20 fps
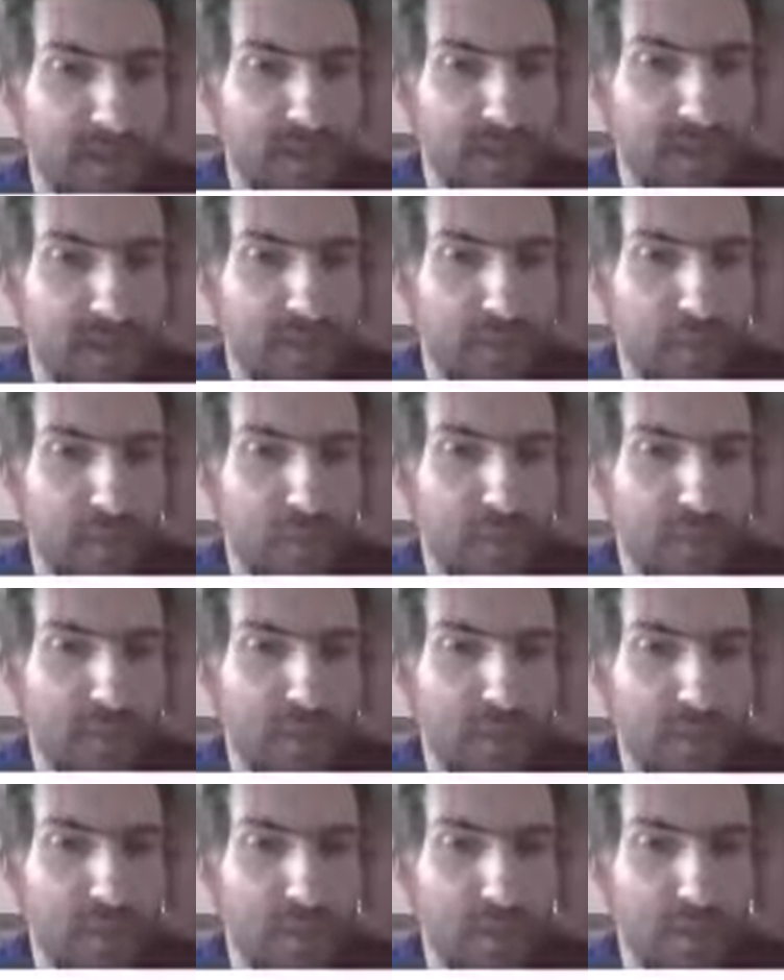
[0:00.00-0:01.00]
that most
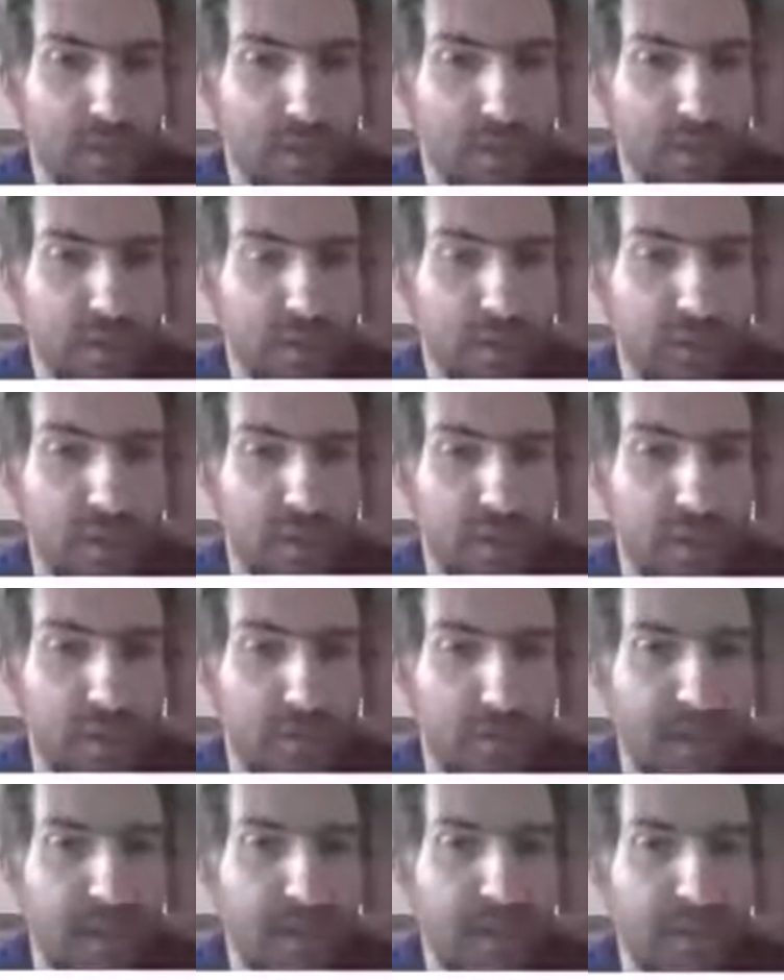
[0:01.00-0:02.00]
people don't use,
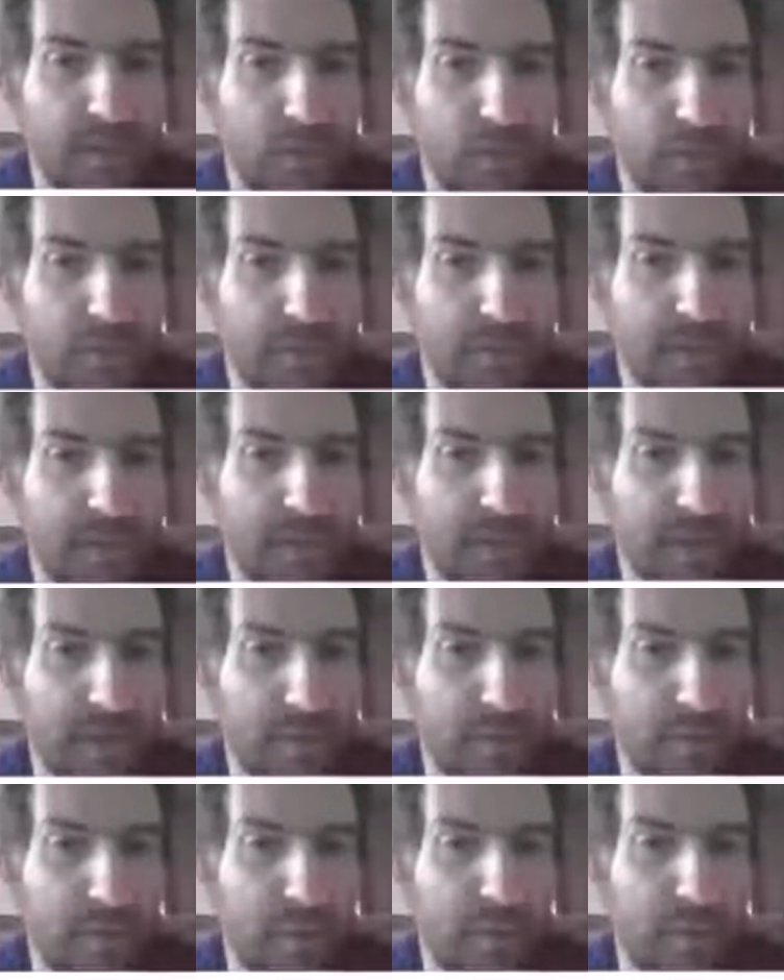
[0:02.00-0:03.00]
but it solves real
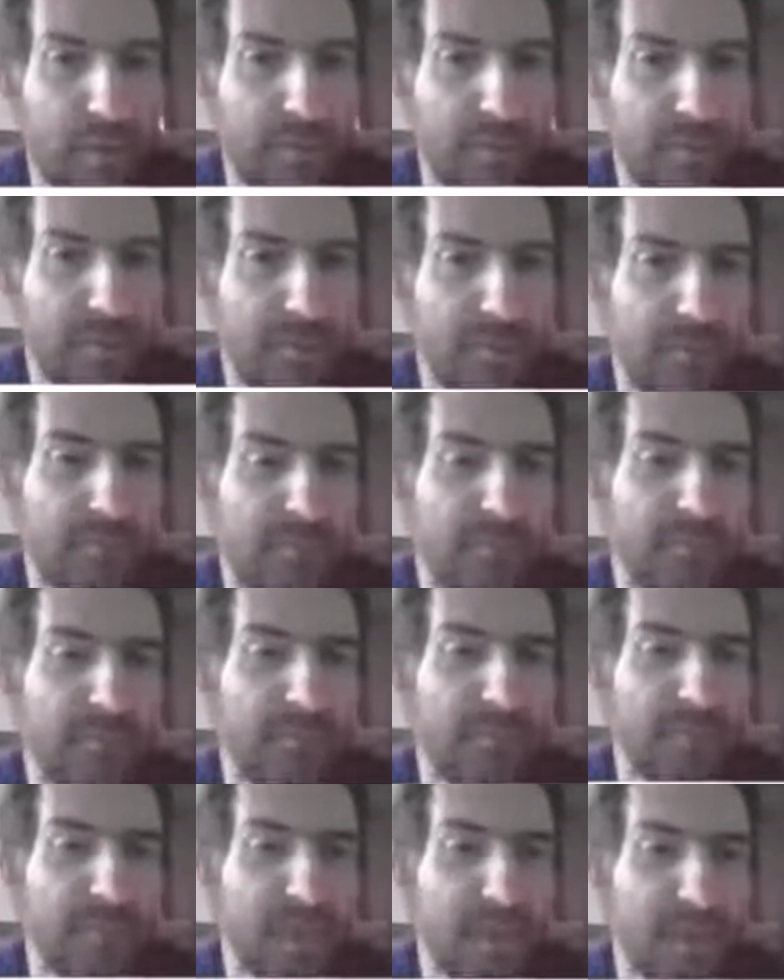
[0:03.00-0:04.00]
problems.
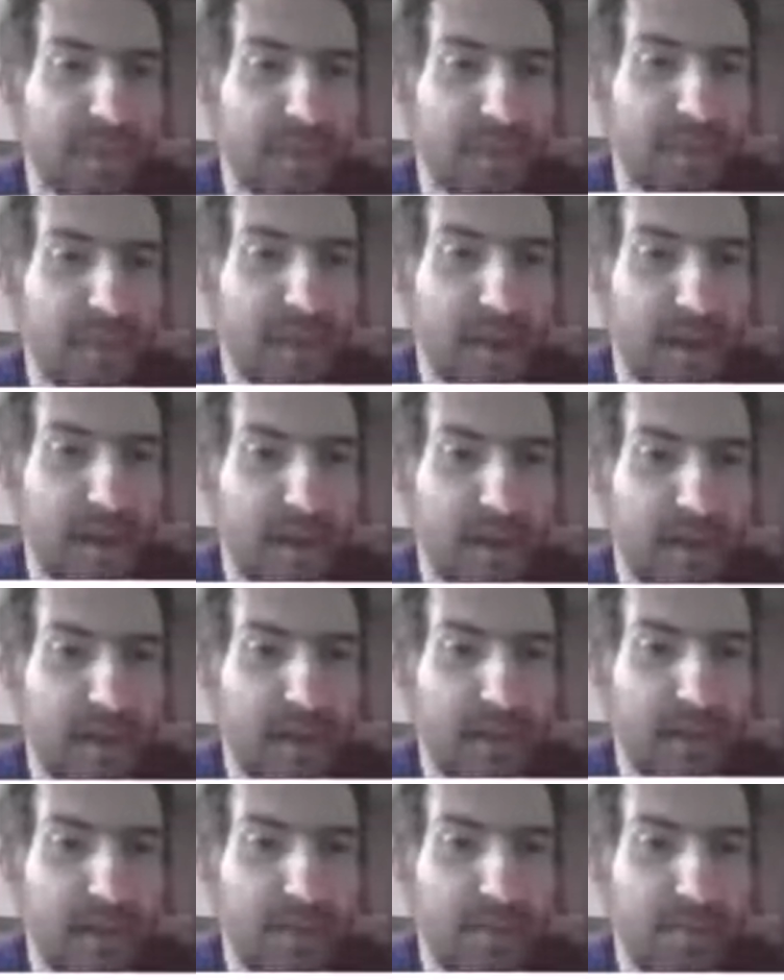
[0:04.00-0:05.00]
It's there
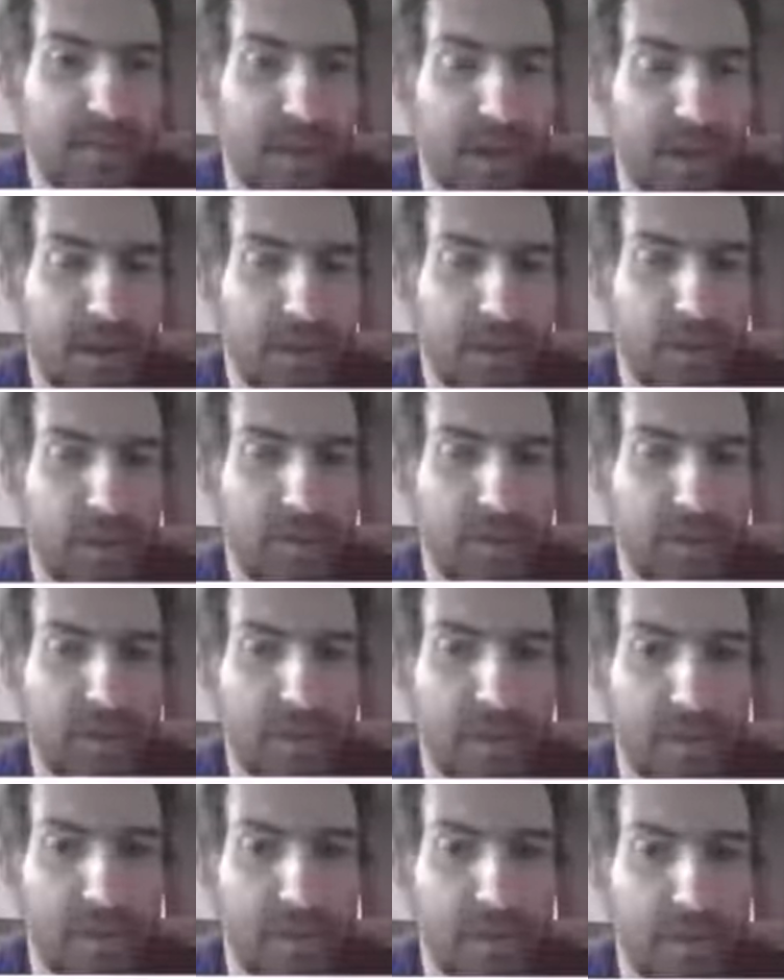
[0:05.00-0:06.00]
and it's part of the
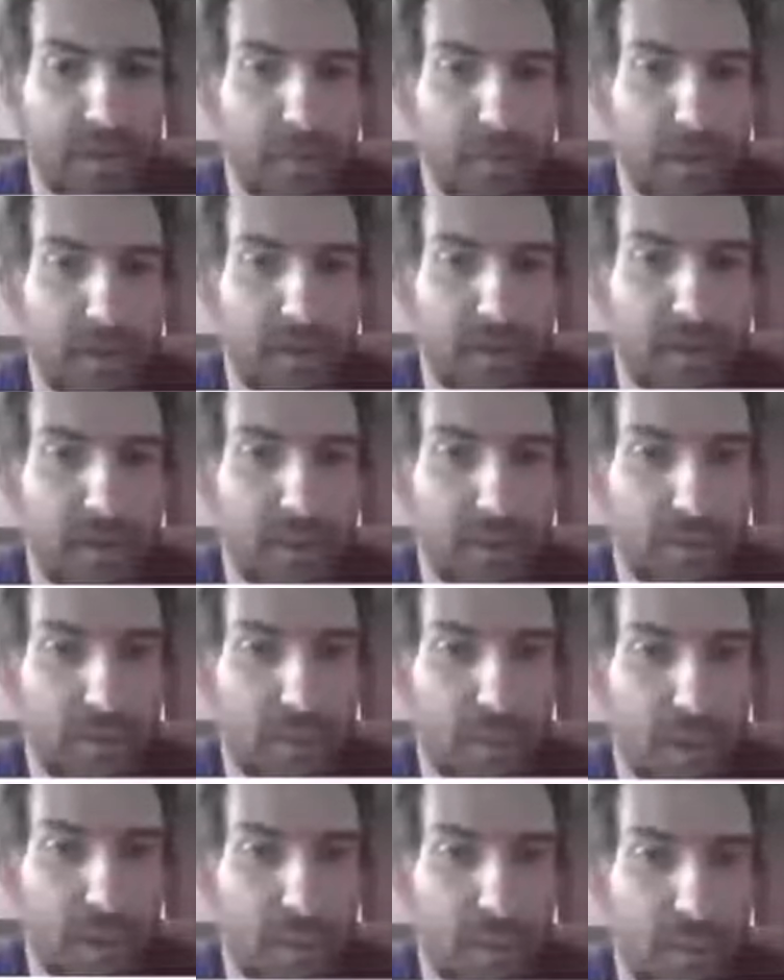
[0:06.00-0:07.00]
essential complexity of
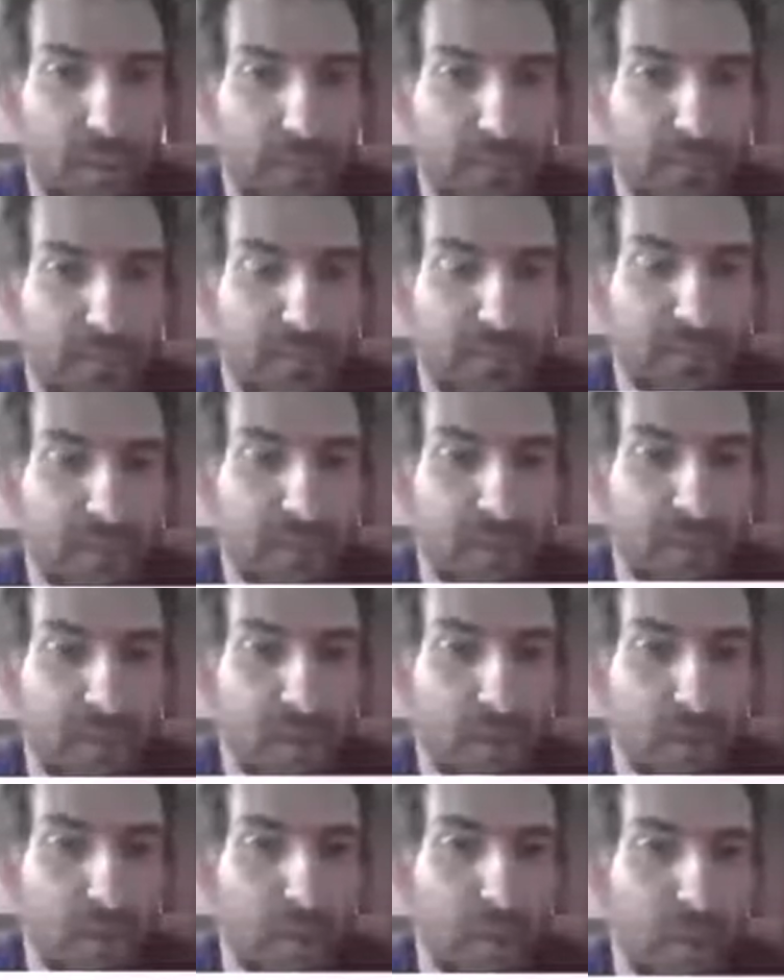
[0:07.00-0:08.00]
QEMU.
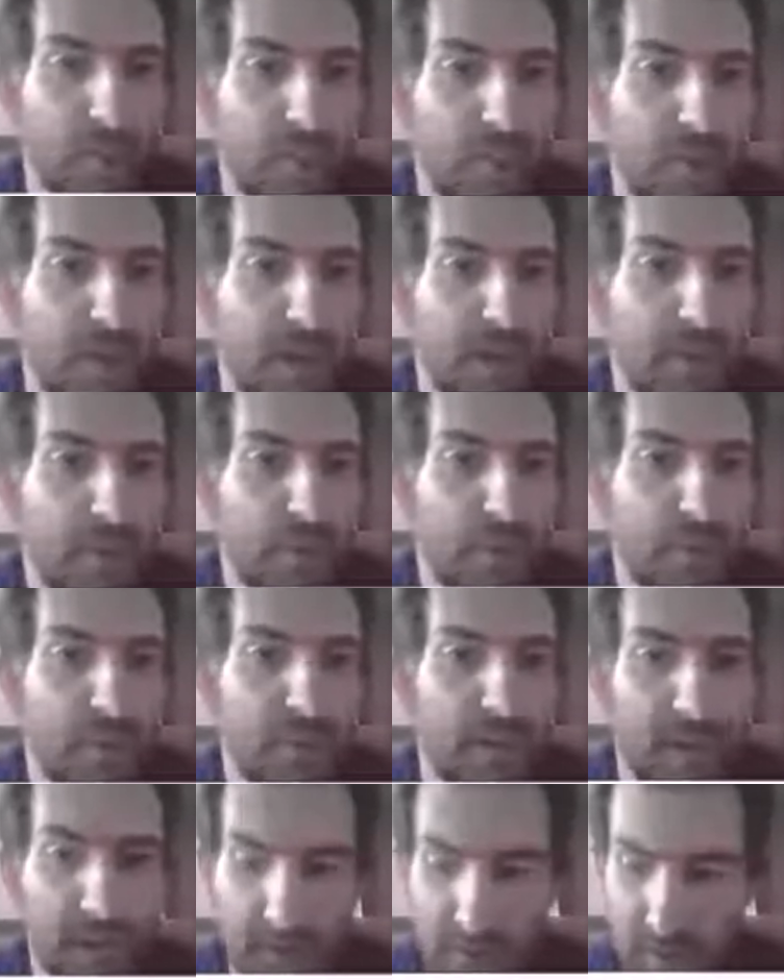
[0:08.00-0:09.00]
QEMU has to provide